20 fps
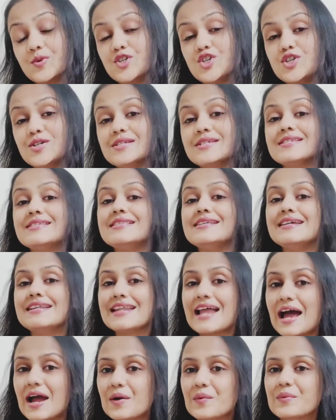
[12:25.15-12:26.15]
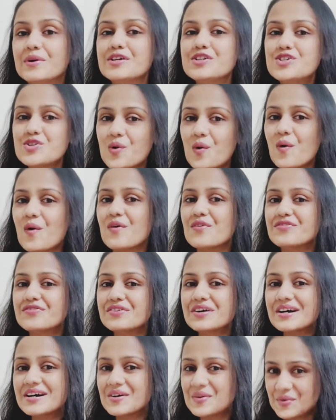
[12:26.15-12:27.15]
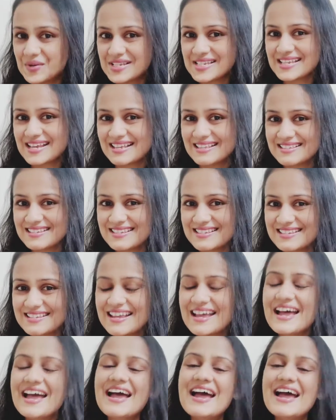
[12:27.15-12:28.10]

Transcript: which is the language of results.